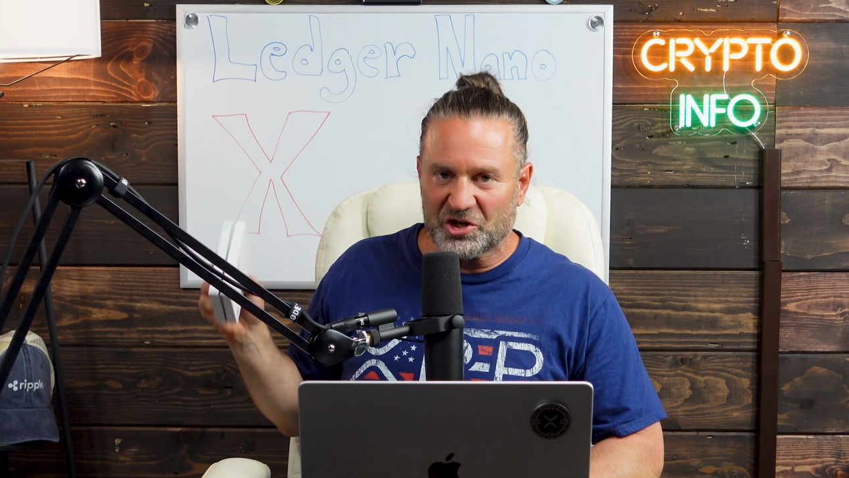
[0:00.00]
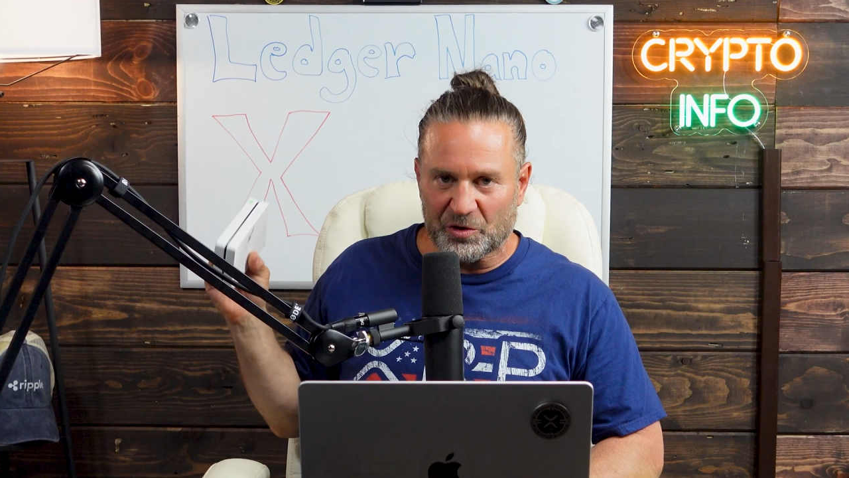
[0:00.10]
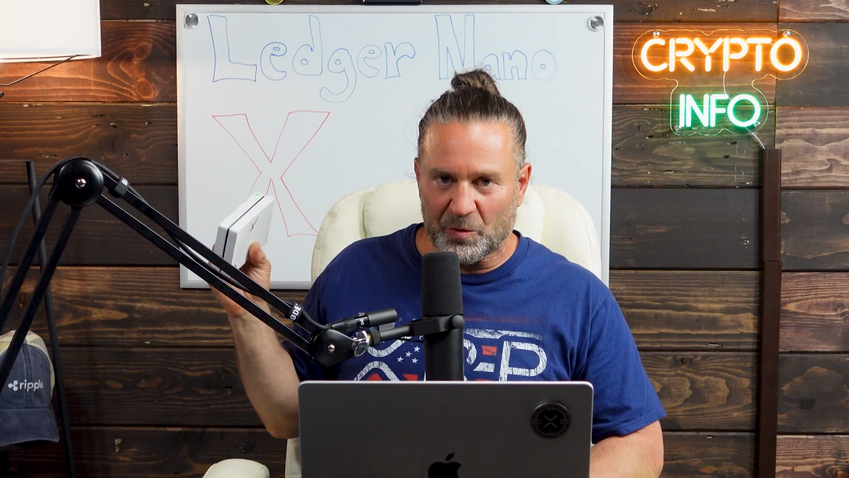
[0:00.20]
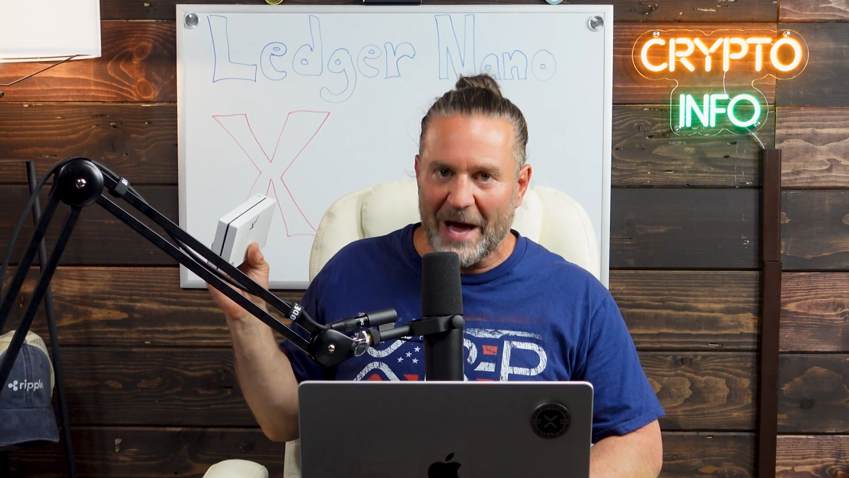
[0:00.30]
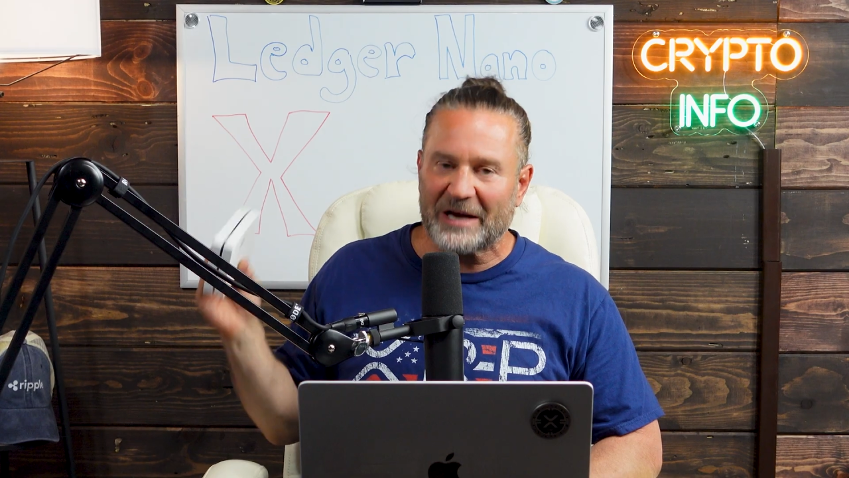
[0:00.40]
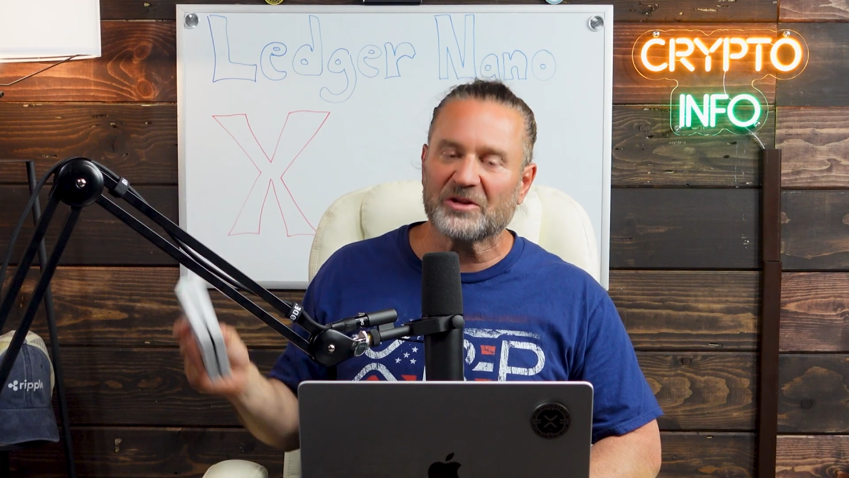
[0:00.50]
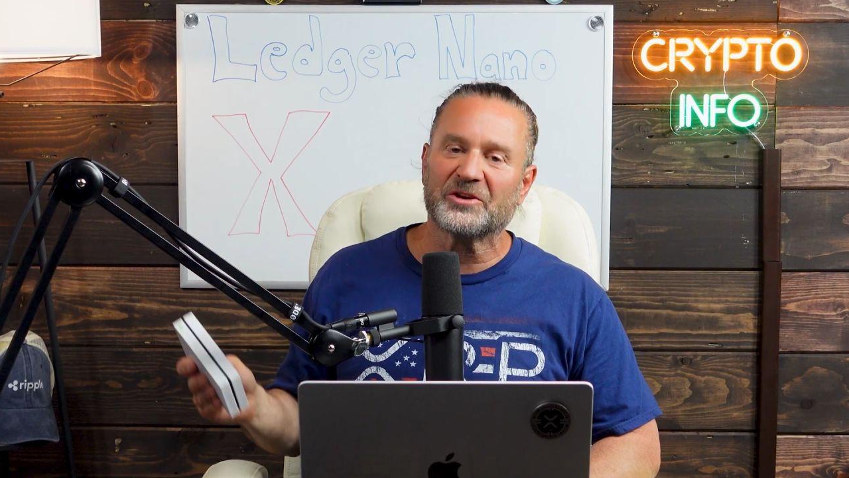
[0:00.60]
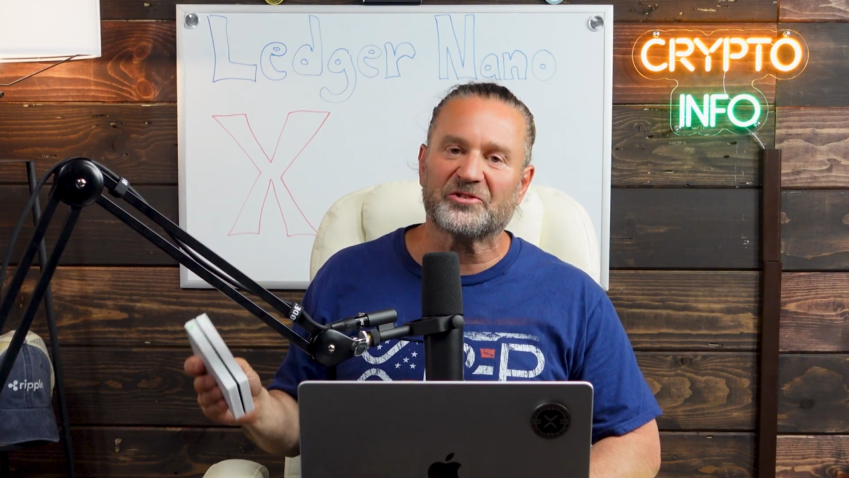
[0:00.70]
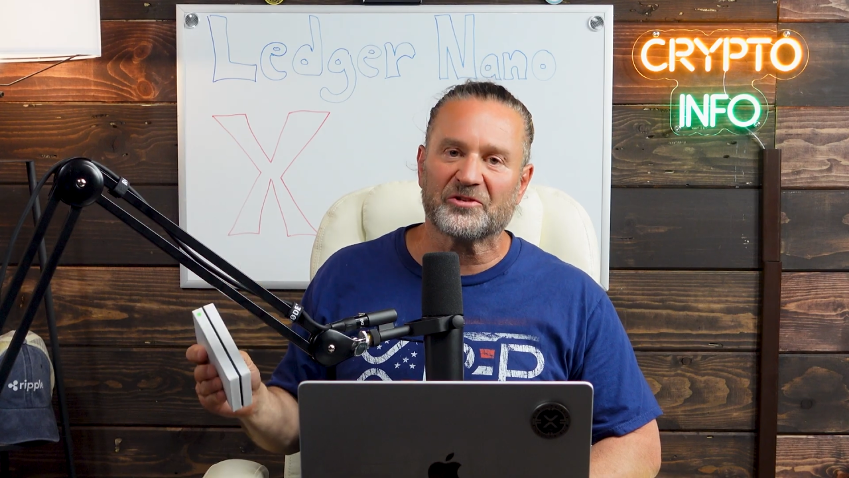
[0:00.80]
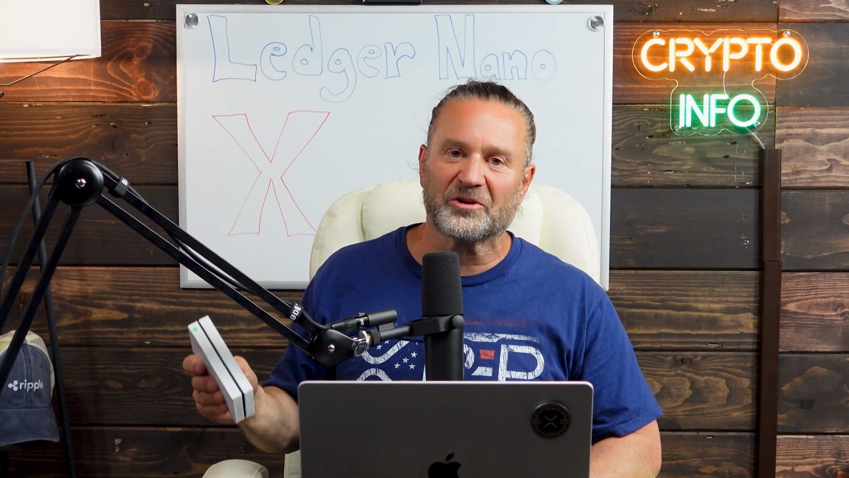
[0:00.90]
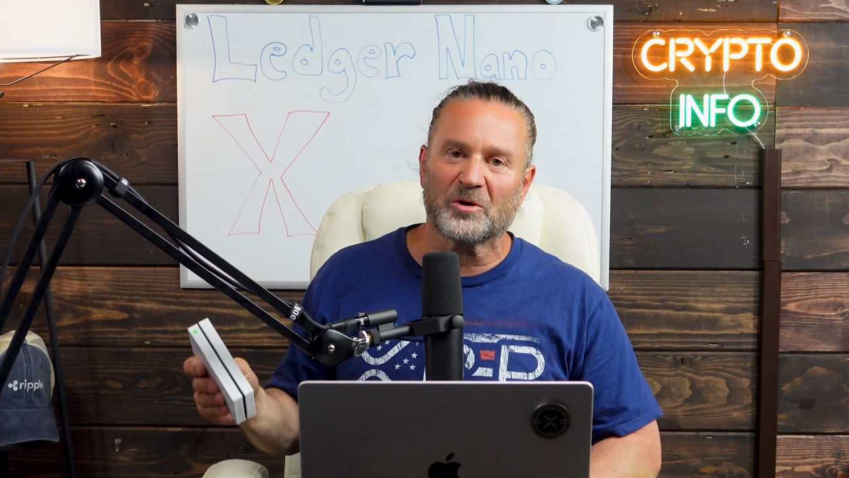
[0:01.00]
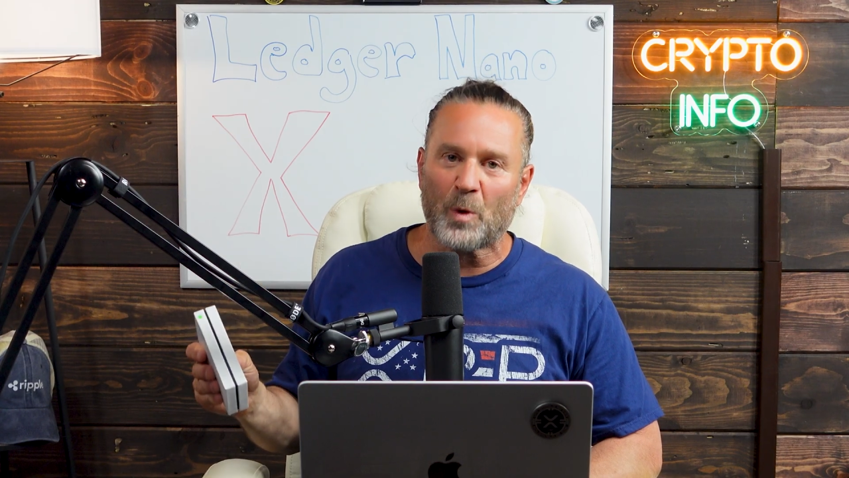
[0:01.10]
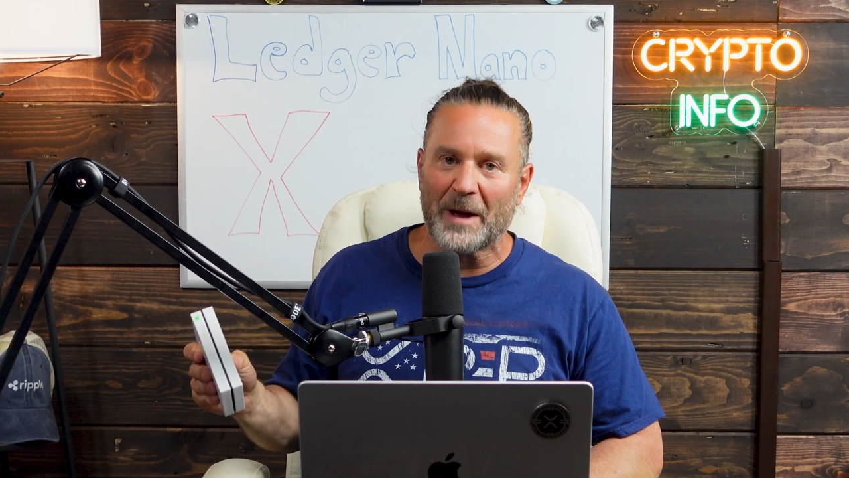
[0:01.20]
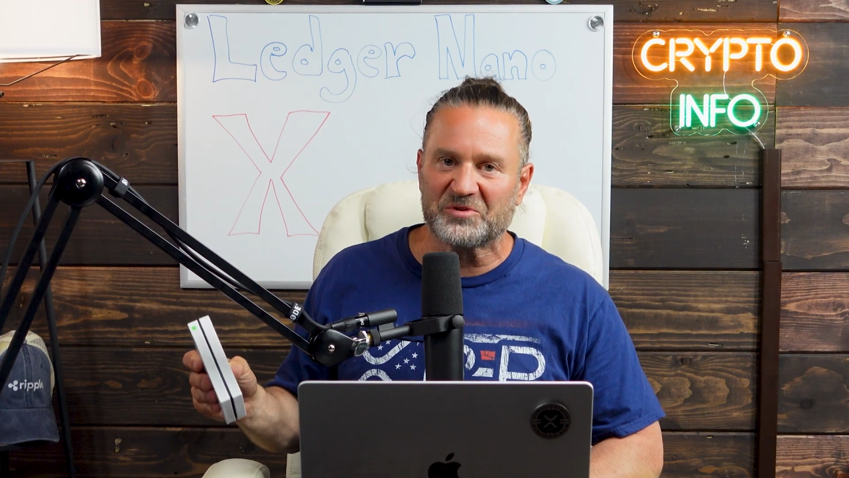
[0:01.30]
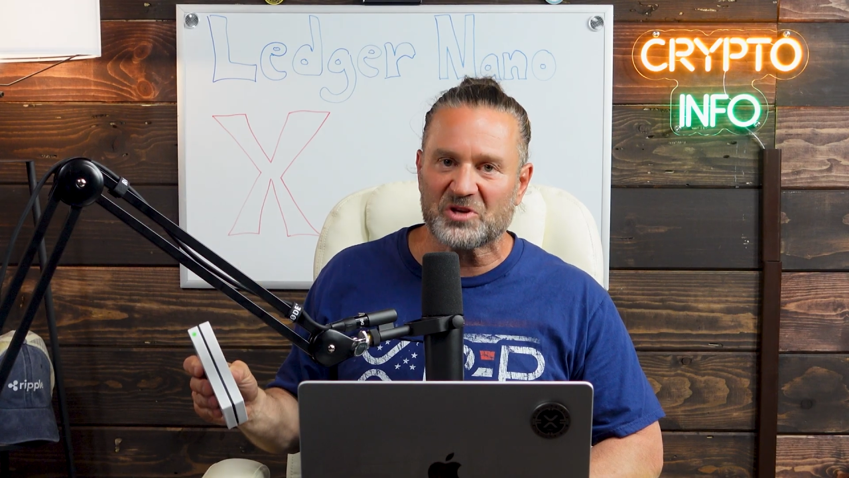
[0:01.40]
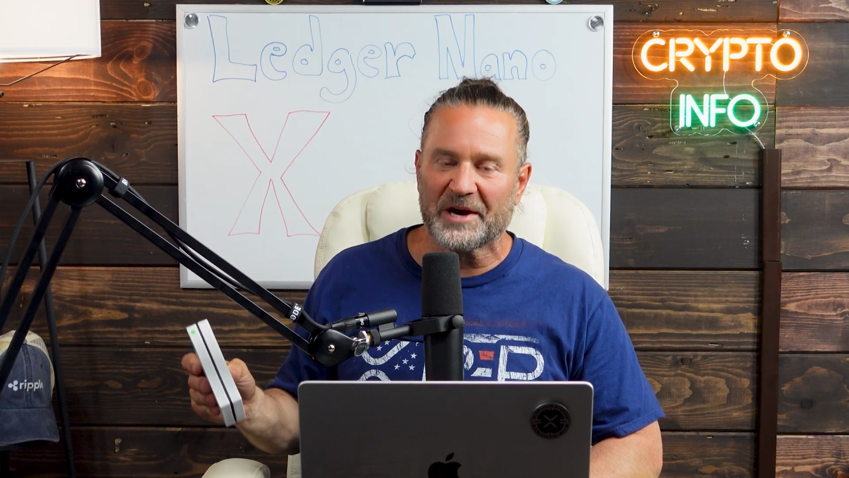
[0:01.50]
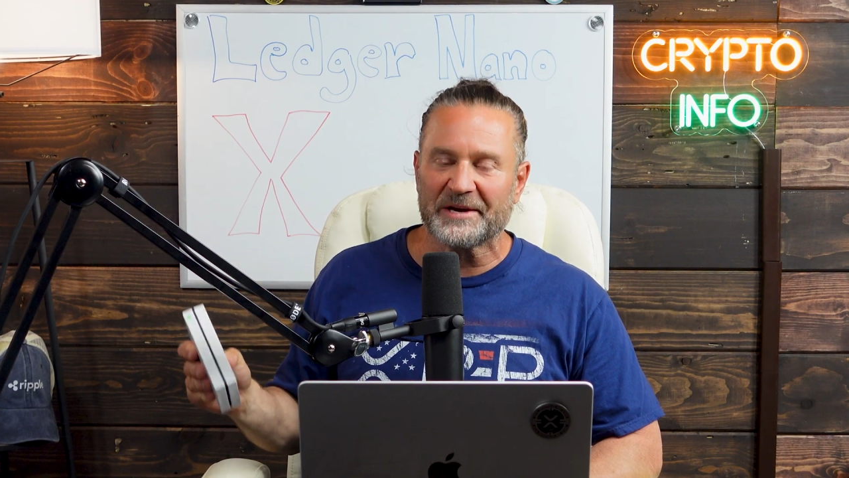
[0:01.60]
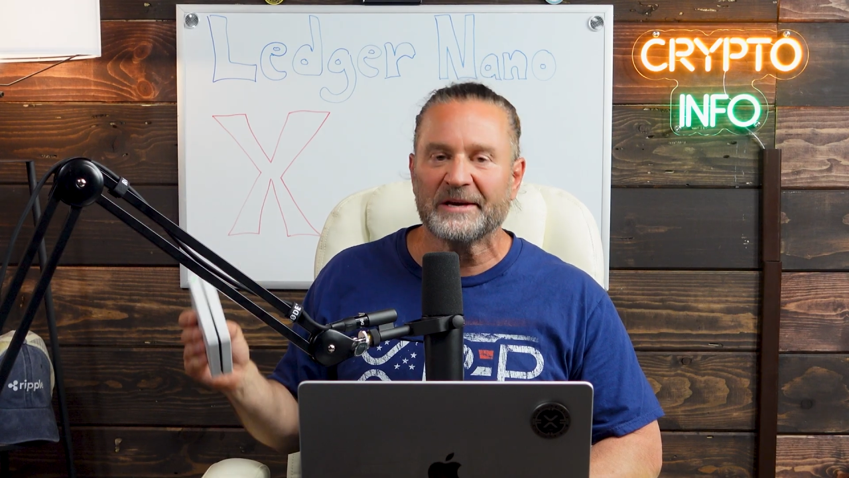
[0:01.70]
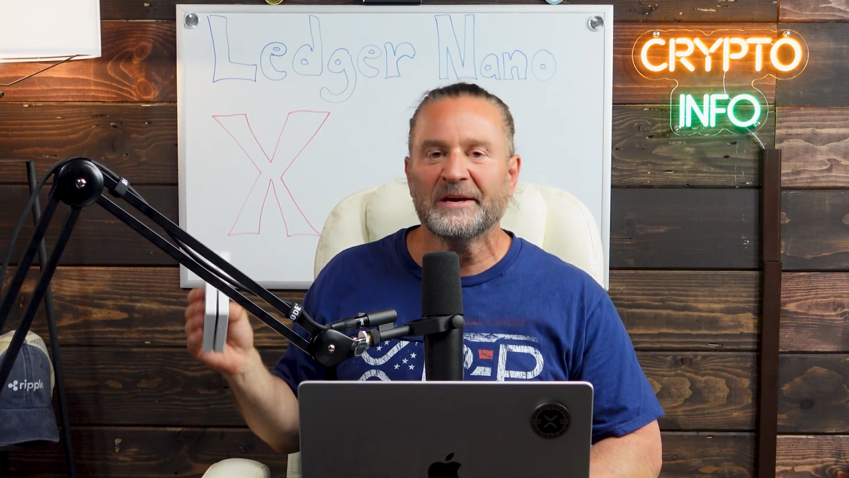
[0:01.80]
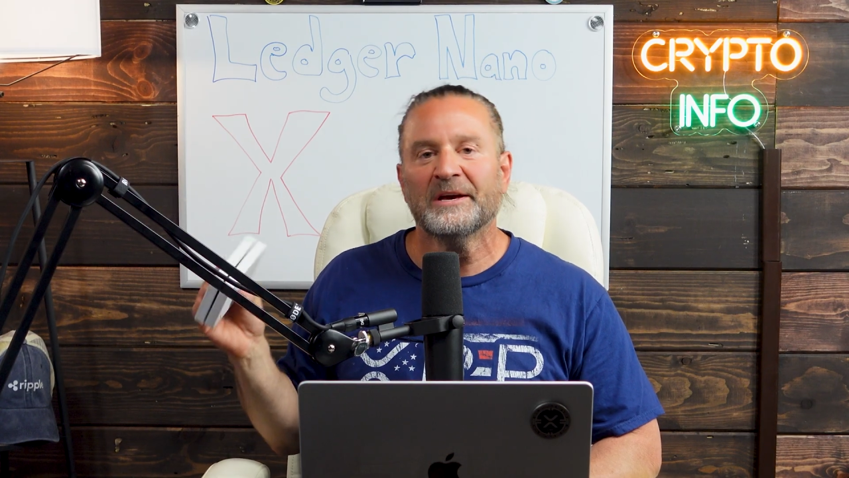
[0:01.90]
directly to their
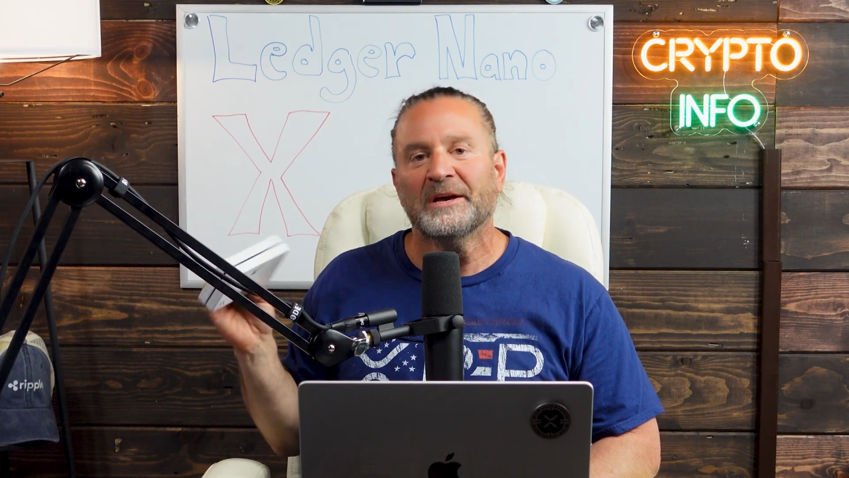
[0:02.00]
website.